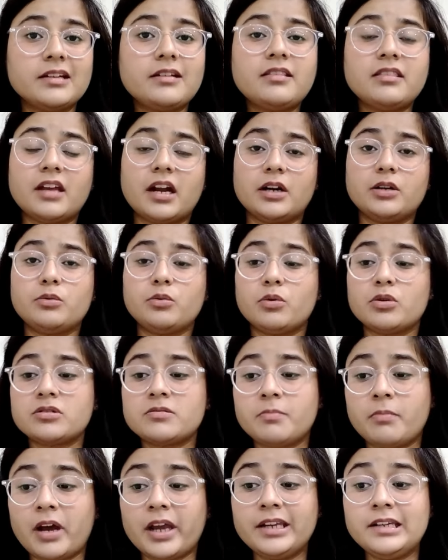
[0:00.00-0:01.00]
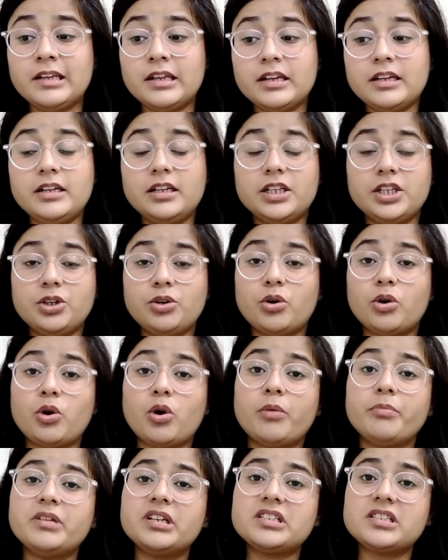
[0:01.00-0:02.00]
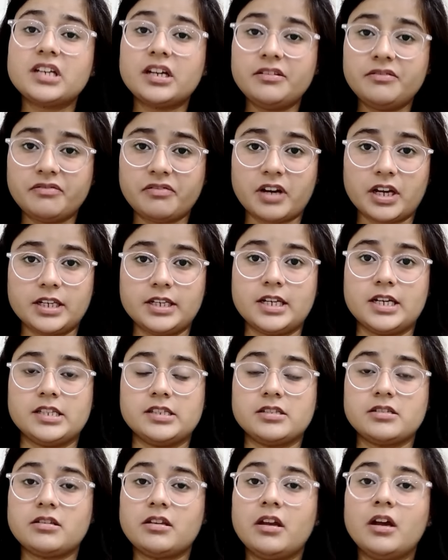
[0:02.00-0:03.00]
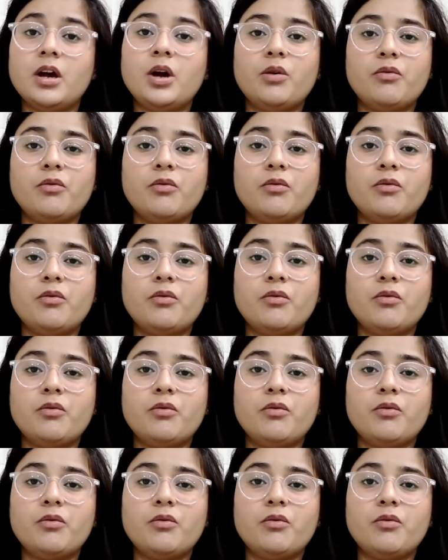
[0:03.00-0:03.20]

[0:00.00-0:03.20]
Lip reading: that was minor in economics and finance,